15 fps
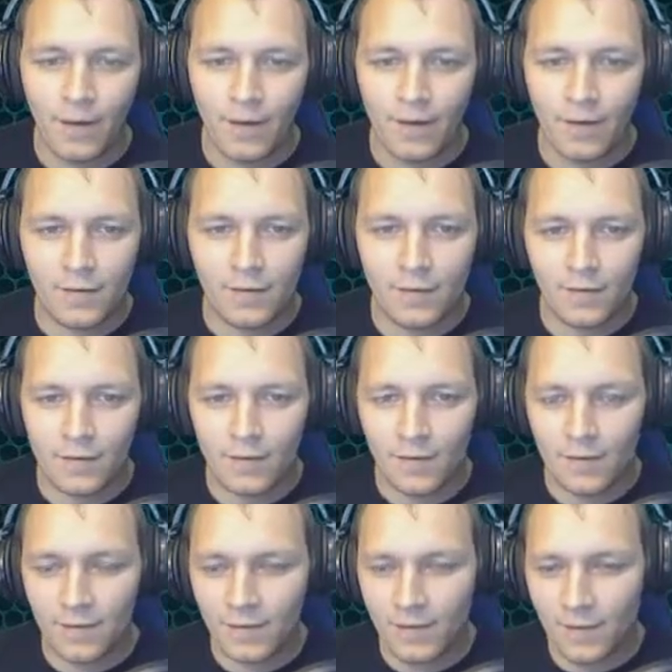It's
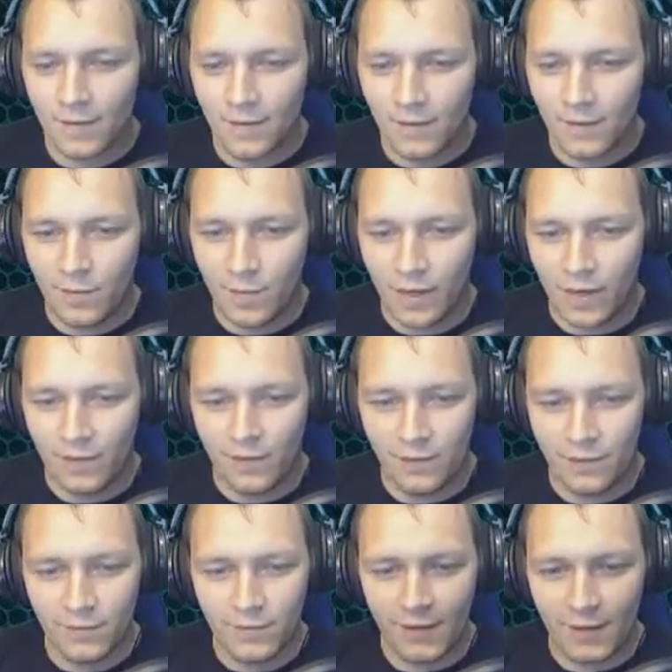
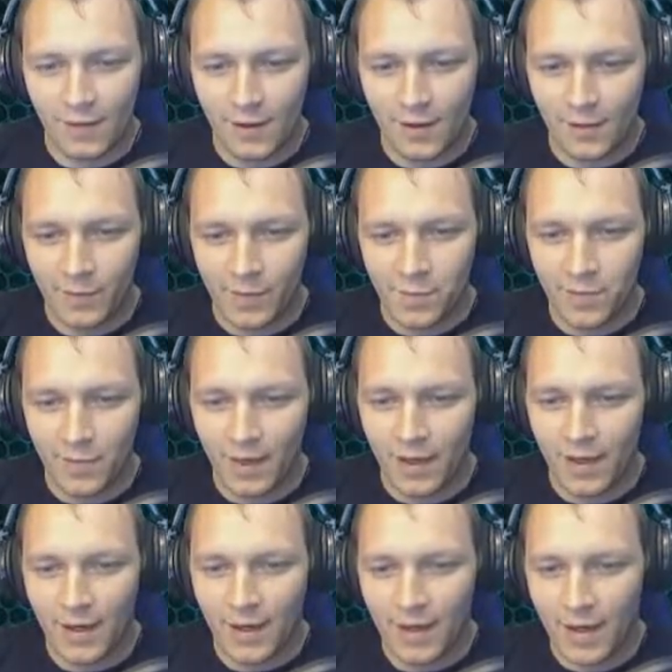painful. You know, I've been
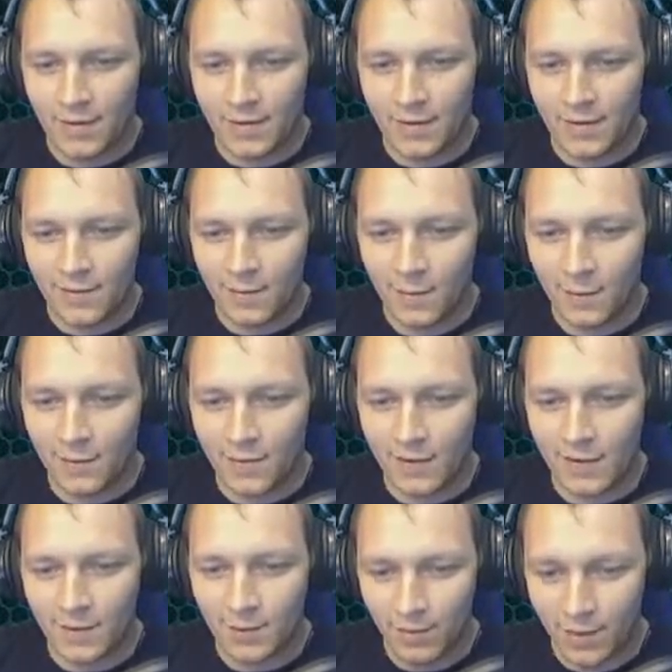playing games since most of
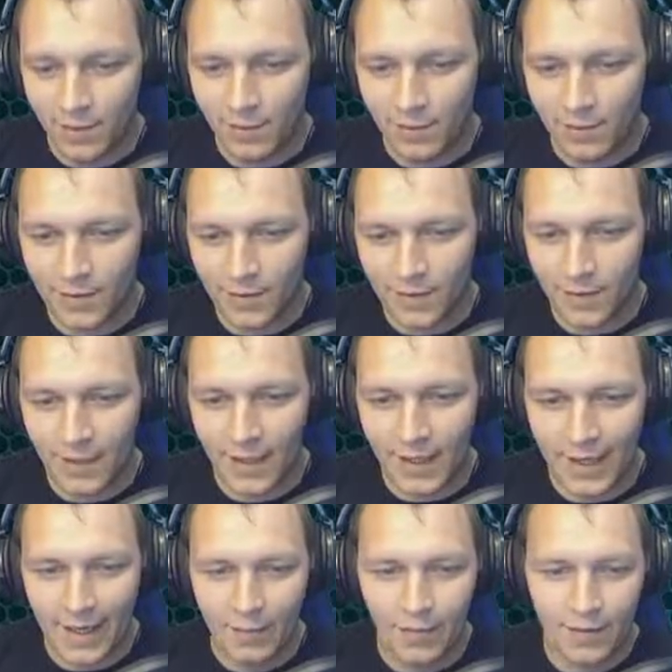these people were still in
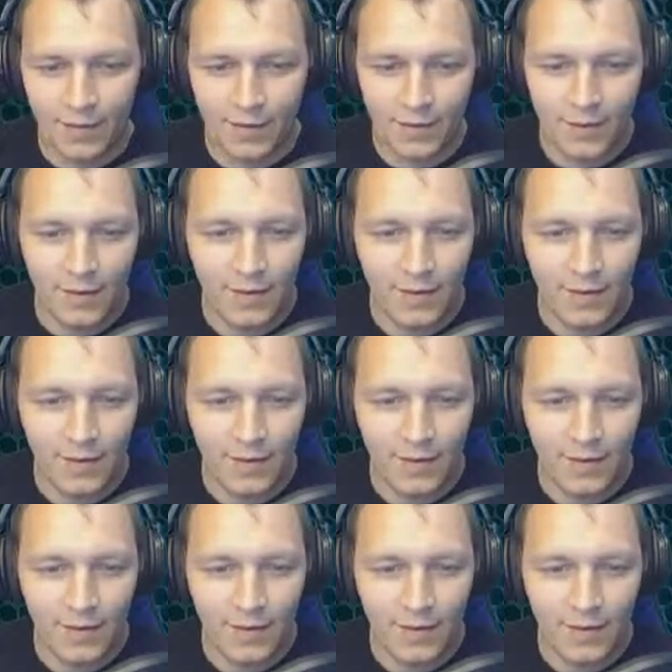nappies.